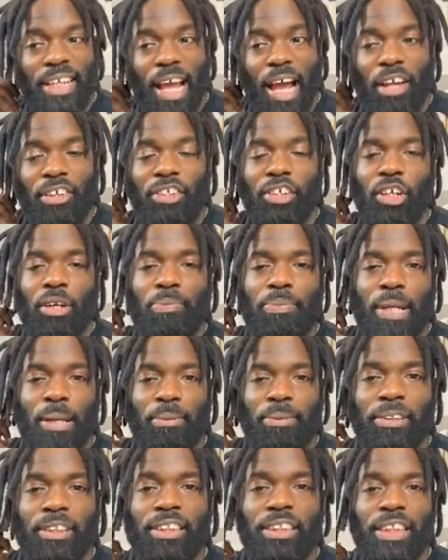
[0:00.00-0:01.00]
and now you're going to be
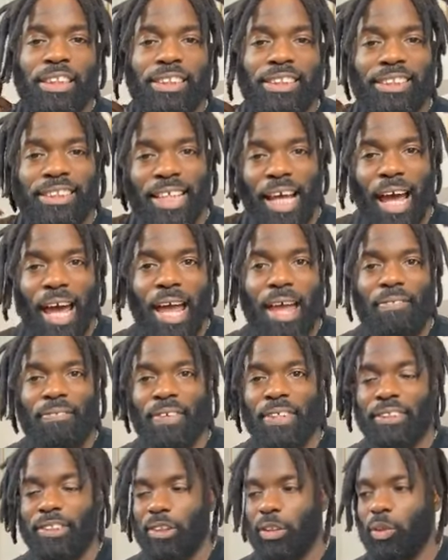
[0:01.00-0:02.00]
able to just
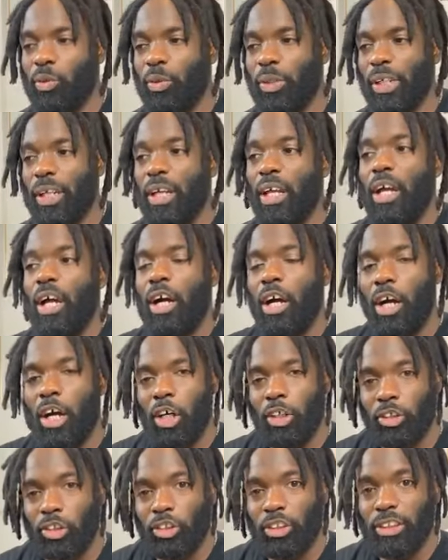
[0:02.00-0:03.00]
dive into it,
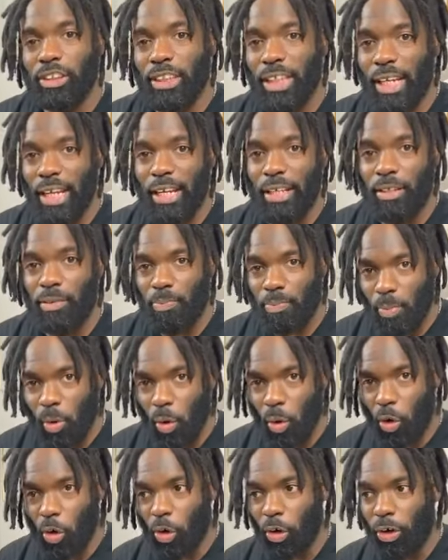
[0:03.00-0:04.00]
understand
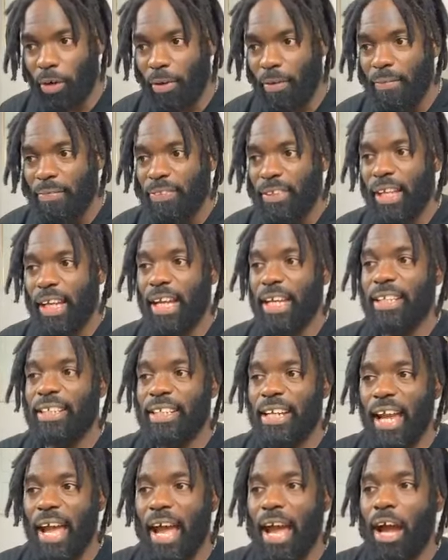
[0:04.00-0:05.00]
more,
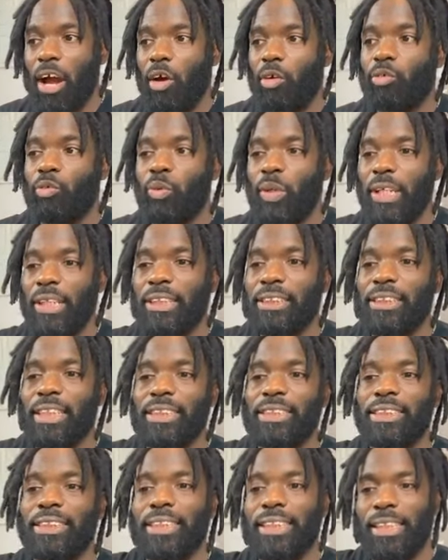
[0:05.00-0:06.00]
and now really
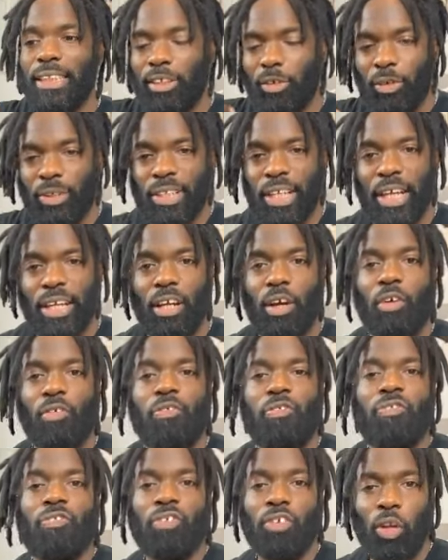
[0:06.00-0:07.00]
just create a
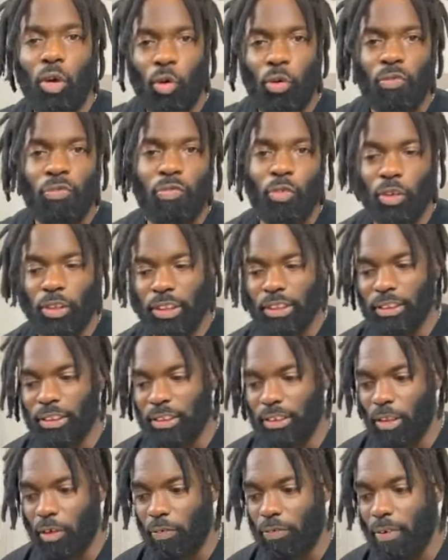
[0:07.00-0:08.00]
flow for
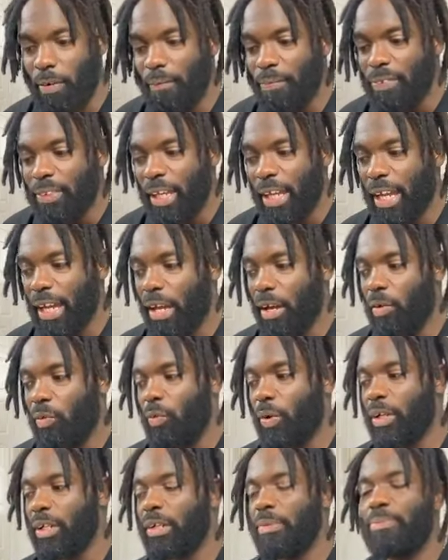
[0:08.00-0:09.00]
yourself.
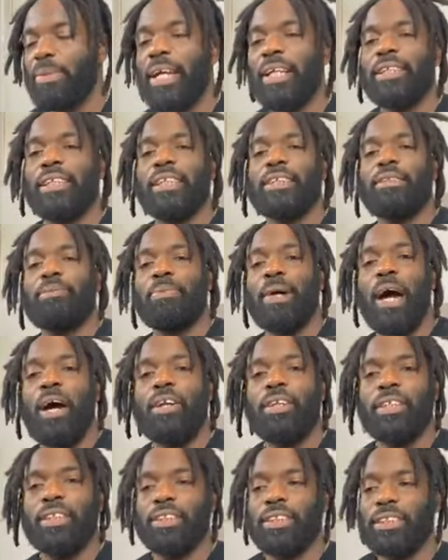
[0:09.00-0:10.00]
And one of the main things
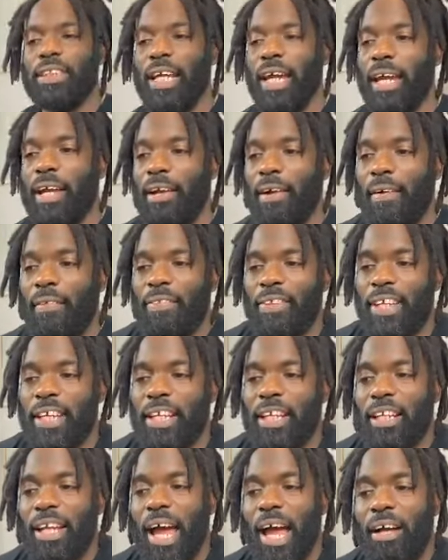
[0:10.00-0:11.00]
about it is that
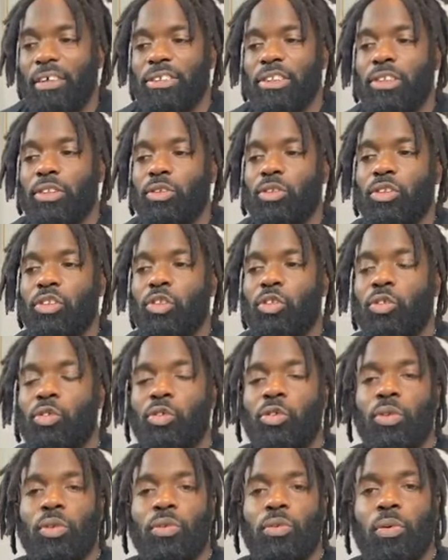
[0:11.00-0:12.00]
it allows you
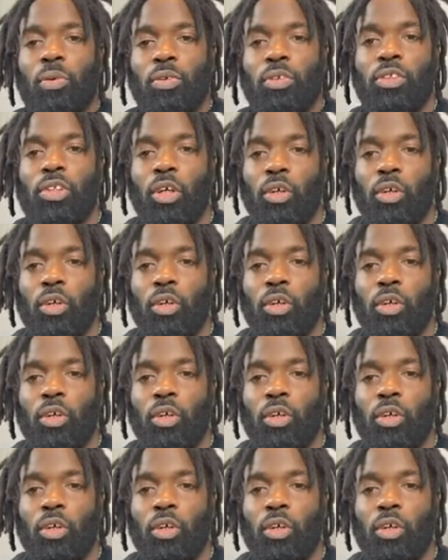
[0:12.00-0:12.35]
to,